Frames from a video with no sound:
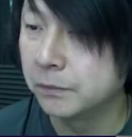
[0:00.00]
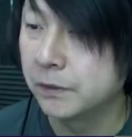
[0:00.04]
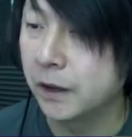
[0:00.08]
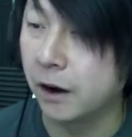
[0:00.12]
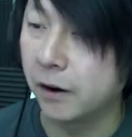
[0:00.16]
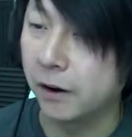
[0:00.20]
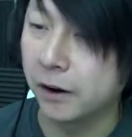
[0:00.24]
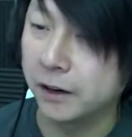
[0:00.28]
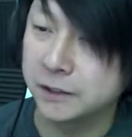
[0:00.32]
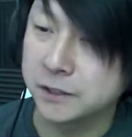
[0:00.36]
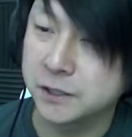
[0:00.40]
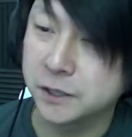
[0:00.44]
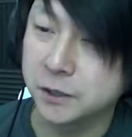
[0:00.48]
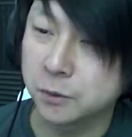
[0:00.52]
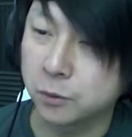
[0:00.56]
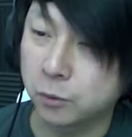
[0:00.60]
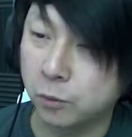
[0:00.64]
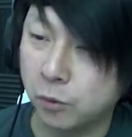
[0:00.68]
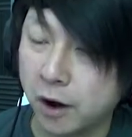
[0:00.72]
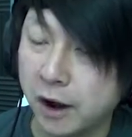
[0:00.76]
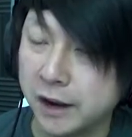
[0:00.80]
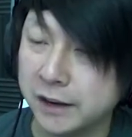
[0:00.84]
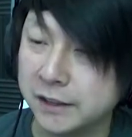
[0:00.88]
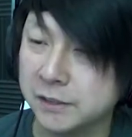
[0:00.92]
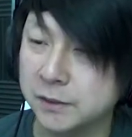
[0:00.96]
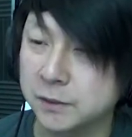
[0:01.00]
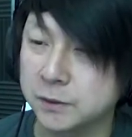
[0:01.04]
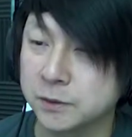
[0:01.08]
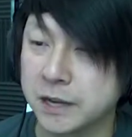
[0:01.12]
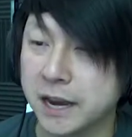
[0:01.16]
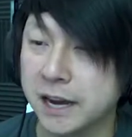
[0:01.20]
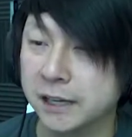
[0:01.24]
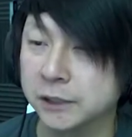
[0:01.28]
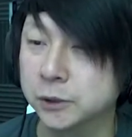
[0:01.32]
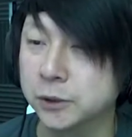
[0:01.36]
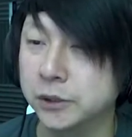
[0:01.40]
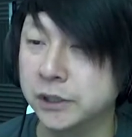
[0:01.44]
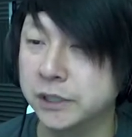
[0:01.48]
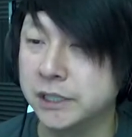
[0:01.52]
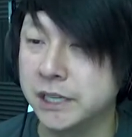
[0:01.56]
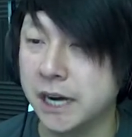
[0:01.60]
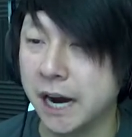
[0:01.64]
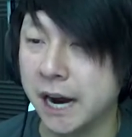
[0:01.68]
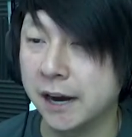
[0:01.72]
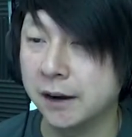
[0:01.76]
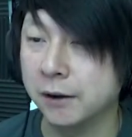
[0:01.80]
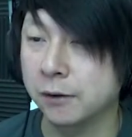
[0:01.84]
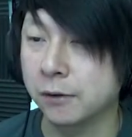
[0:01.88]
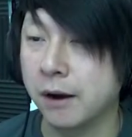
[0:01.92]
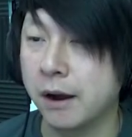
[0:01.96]
All right, to the right, there's actually a
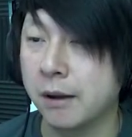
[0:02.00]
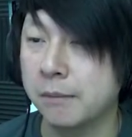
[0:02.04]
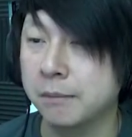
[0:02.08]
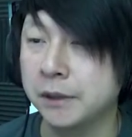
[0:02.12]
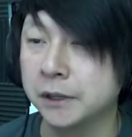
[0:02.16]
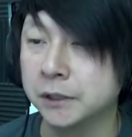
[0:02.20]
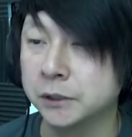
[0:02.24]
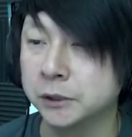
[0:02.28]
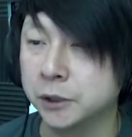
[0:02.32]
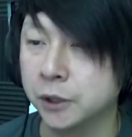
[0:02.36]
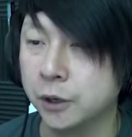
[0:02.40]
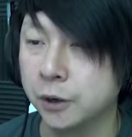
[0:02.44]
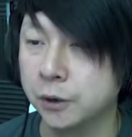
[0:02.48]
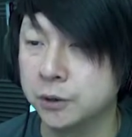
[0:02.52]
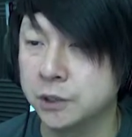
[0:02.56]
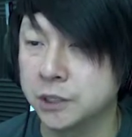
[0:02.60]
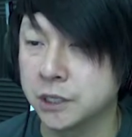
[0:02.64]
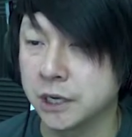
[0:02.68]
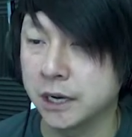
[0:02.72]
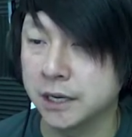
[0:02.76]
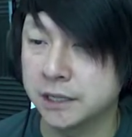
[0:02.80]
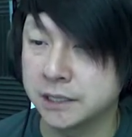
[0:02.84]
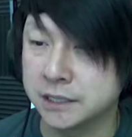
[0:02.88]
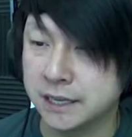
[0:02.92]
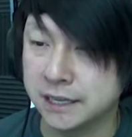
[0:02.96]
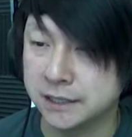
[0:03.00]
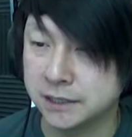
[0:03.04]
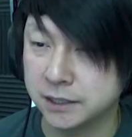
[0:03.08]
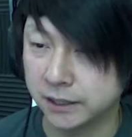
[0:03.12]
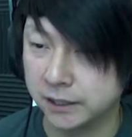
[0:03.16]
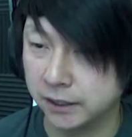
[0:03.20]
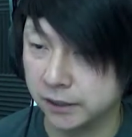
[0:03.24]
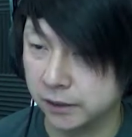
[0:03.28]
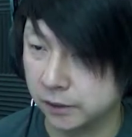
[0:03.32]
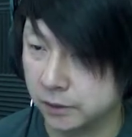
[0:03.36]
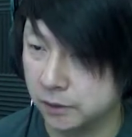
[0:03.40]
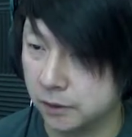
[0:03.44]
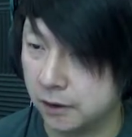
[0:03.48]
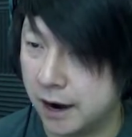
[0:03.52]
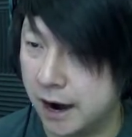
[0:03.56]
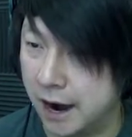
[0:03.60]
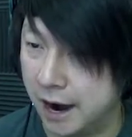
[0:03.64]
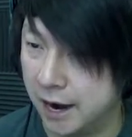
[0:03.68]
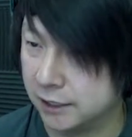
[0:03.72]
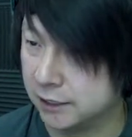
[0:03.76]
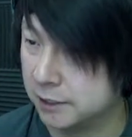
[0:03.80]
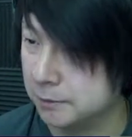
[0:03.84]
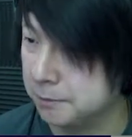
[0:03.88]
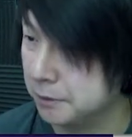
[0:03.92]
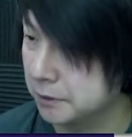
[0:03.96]
diagram that shows us. That's like a little
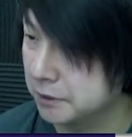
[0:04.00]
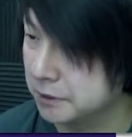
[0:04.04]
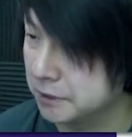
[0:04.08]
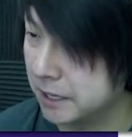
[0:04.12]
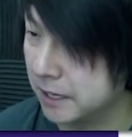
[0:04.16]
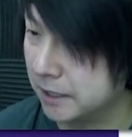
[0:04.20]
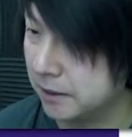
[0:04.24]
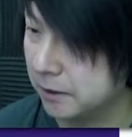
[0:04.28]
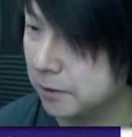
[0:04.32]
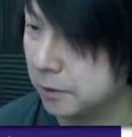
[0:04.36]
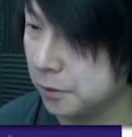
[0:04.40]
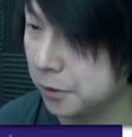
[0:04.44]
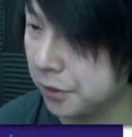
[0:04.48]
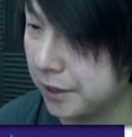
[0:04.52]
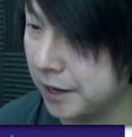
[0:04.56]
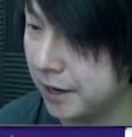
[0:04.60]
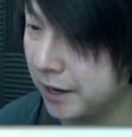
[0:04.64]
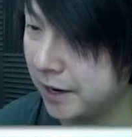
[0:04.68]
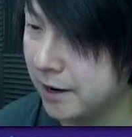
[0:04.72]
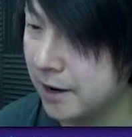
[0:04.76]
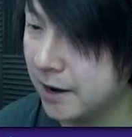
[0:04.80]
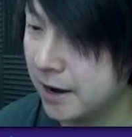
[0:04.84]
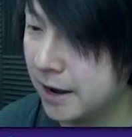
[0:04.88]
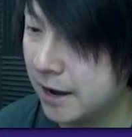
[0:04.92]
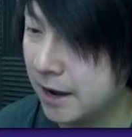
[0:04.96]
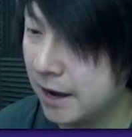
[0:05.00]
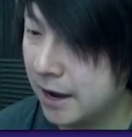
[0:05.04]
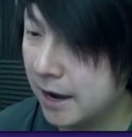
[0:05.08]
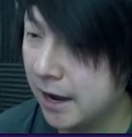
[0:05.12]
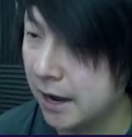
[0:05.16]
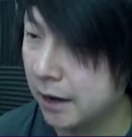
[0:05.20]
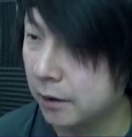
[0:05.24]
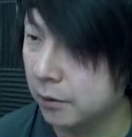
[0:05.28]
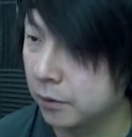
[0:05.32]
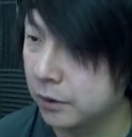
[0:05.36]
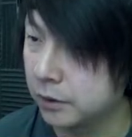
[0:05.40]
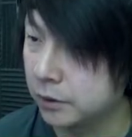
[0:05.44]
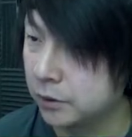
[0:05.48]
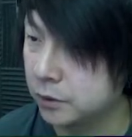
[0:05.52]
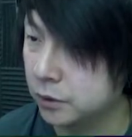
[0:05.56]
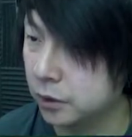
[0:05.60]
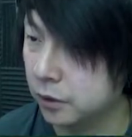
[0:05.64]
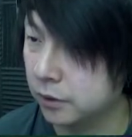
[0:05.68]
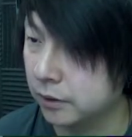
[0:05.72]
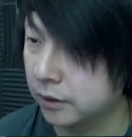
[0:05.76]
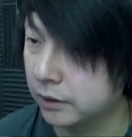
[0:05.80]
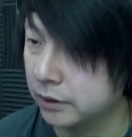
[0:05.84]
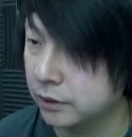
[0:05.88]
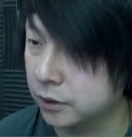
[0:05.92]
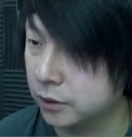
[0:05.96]
octopus tentacle thing. And when you
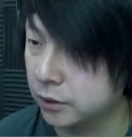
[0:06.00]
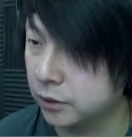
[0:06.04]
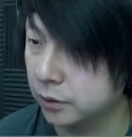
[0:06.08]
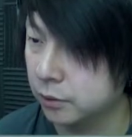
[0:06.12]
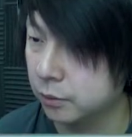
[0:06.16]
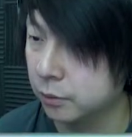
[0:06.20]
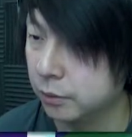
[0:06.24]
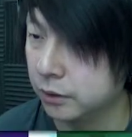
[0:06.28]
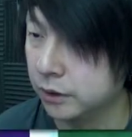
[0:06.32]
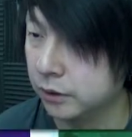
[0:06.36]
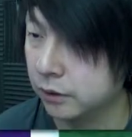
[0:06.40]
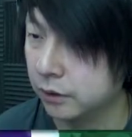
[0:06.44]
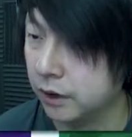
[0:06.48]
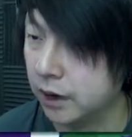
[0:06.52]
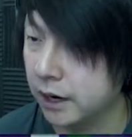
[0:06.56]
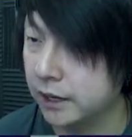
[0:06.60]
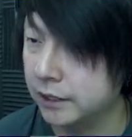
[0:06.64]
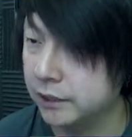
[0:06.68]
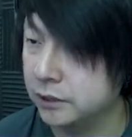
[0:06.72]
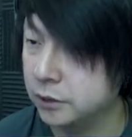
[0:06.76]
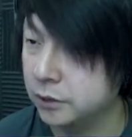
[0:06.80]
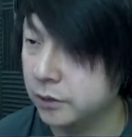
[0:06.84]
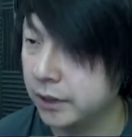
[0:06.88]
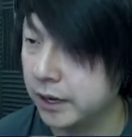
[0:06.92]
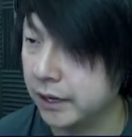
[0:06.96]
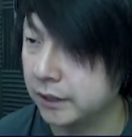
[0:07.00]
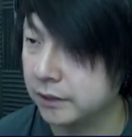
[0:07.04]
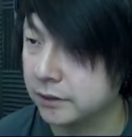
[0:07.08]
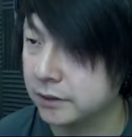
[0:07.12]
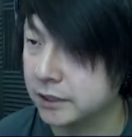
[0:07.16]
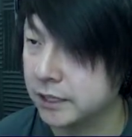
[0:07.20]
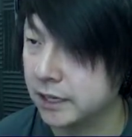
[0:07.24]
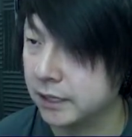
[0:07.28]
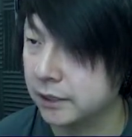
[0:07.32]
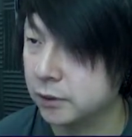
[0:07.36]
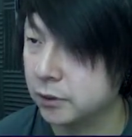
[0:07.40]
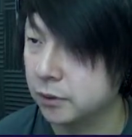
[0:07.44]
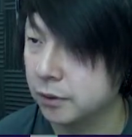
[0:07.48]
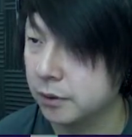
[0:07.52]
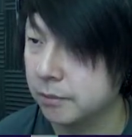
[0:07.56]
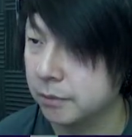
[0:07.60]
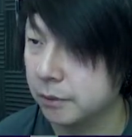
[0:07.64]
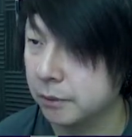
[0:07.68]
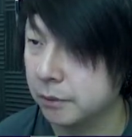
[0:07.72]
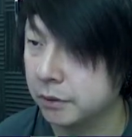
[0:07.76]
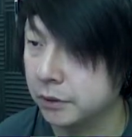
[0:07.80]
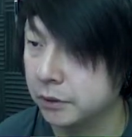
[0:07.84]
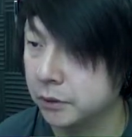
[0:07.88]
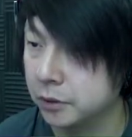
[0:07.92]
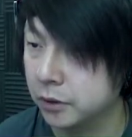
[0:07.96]
turn into, when you're ice, you can't stick to it,
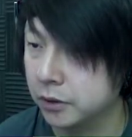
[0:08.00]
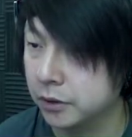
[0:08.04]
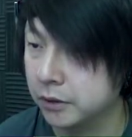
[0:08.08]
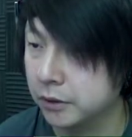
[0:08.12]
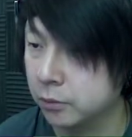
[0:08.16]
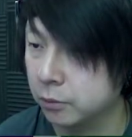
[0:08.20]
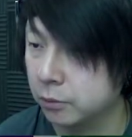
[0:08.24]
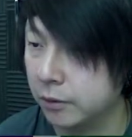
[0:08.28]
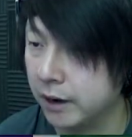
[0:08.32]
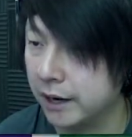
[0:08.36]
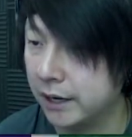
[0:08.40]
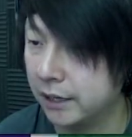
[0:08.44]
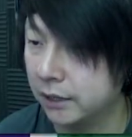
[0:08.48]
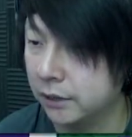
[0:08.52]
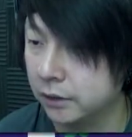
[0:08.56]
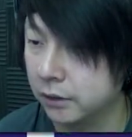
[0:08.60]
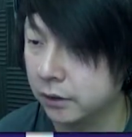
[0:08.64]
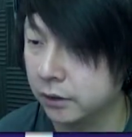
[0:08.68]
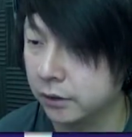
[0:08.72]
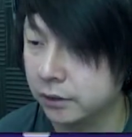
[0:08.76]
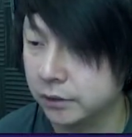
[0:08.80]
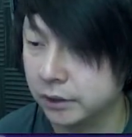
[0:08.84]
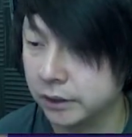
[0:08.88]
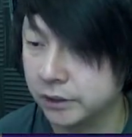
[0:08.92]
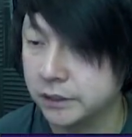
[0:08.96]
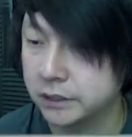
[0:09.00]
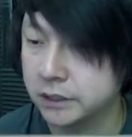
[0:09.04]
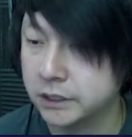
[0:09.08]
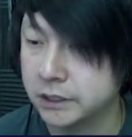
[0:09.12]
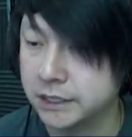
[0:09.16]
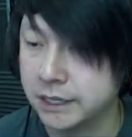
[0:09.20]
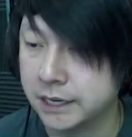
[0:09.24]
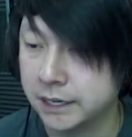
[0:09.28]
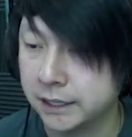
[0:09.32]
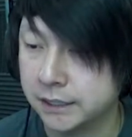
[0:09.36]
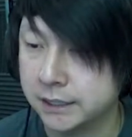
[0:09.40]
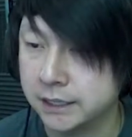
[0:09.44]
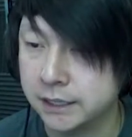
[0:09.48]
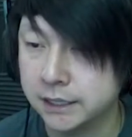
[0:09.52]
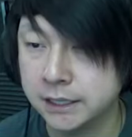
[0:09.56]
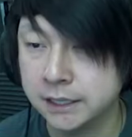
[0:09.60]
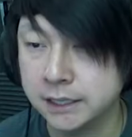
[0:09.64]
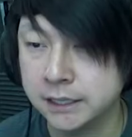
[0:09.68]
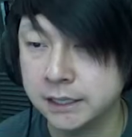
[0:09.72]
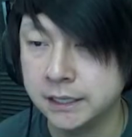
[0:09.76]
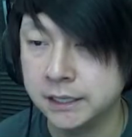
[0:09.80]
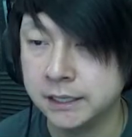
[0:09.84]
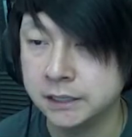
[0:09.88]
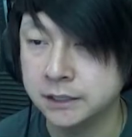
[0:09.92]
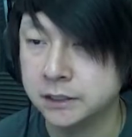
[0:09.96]
but when you turn into regular, you can stick to
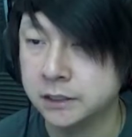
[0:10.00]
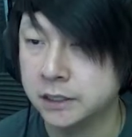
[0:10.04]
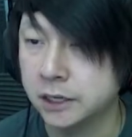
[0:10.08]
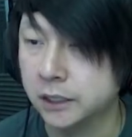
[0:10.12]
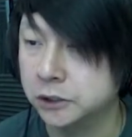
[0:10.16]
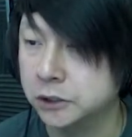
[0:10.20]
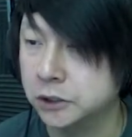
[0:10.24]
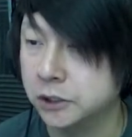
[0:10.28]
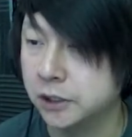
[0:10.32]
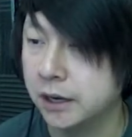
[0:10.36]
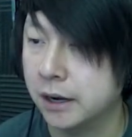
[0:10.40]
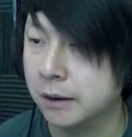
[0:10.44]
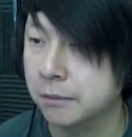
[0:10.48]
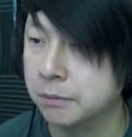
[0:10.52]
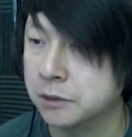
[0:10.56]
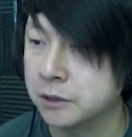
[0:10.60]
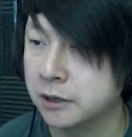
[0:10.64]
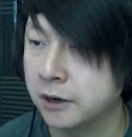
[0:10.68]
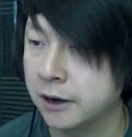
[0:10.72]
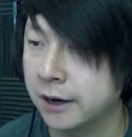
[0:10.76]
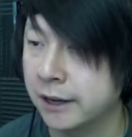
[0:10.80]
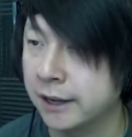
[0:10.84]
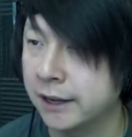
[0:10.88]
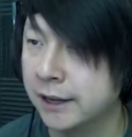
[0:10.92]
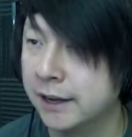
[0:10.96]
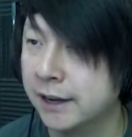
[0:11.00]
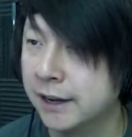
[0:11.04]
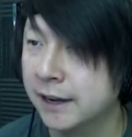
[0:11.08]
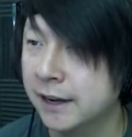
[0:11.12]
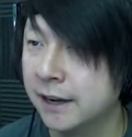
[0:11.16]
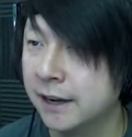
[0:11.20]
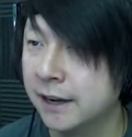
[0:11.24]
the suction cups on it.